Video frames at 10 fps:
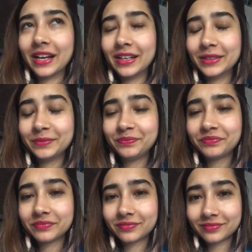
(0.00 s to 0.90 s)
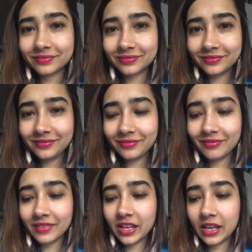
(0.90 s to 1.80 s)
um
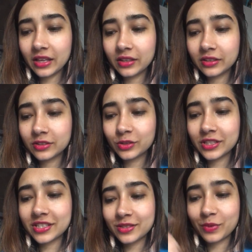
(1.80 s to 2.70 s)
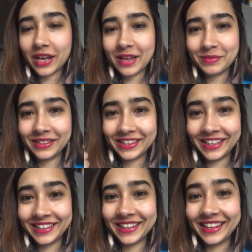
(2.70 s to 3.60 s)
so this is what I have been
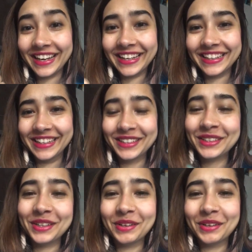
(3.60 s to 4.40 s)
thinking lately,